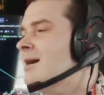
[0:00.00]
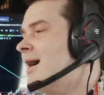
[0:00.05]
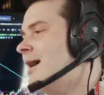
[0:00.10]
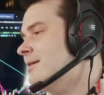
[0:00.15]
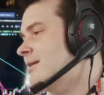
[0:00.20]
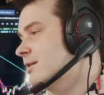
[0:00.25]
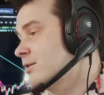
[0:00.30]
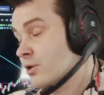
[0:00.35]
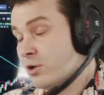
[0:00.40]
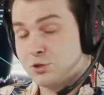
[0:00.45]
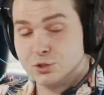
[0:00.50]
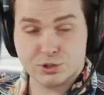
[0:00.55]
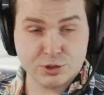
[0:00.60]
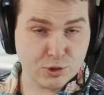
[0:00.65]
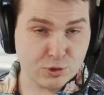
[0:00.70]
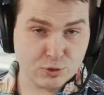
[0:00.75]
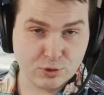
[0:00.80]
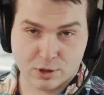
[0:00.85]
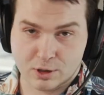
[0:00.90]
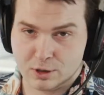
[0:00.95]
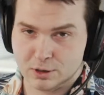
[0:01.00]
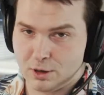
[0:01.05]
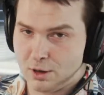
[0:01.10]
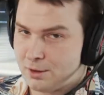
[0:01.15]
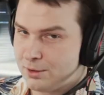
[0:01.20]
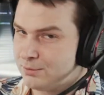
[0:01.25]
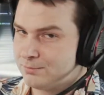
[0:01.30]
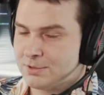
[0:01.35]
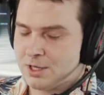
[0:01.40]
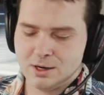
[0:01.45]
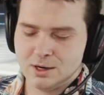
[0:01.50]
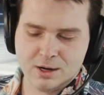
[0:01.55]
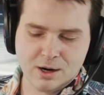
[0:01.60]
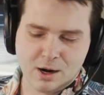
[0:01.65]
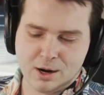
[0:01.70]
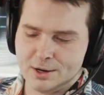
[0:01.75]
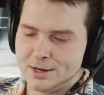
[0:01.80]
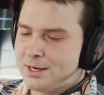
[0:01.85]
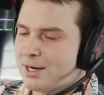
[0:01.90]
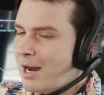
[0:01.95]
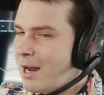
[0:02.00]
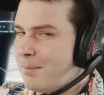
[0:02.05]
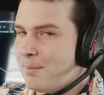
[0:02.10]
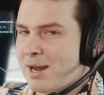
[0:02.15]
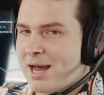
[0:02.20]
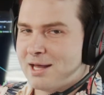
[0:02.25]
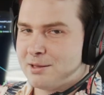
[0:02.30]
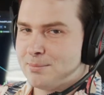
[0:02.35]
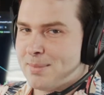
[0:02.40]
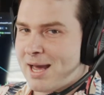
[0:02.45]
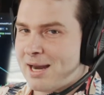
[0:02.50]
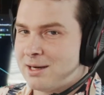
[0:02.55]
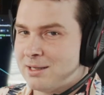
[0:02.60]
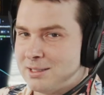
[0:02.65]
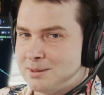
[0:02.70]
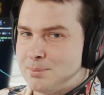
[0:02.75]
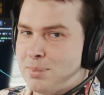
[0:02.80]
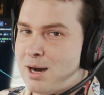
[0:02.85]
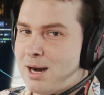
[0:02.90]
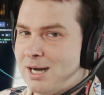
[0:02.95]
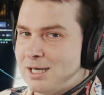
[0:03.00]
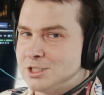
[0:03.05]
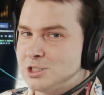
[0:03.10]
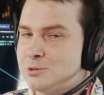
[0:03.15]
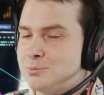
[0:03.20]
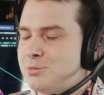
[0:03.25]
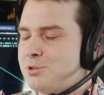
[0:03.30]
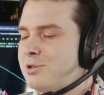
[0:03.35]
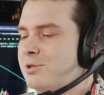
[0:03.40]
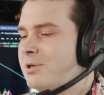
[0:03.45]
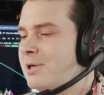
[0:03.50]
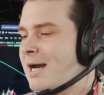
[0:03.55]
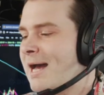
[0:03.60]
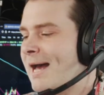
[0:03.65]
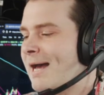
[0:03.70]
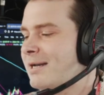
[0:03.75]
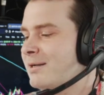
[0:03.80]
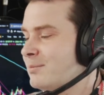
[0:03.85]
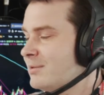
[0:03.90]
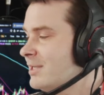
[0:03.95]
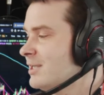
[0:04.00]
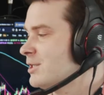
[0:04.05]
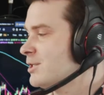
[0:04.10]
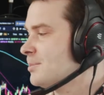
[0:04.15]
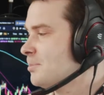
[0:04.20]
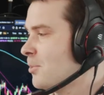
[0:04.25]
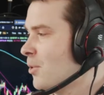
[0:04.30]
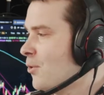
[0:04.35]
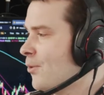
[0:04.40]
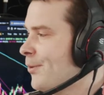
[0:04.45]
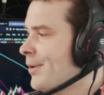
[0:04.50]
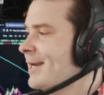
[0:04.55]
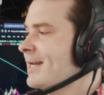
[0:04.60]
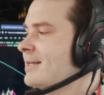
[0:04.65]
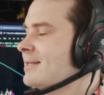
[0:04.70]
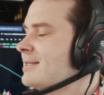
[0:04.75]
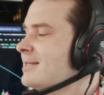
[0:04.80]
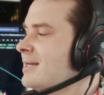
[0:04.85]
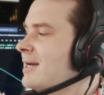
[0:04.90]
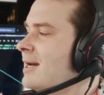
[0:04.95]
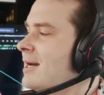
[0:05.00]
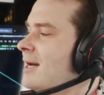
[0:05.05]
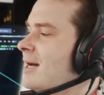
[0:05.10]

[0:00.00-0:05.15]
I think those no, are, are, are not mathematically possible at this point.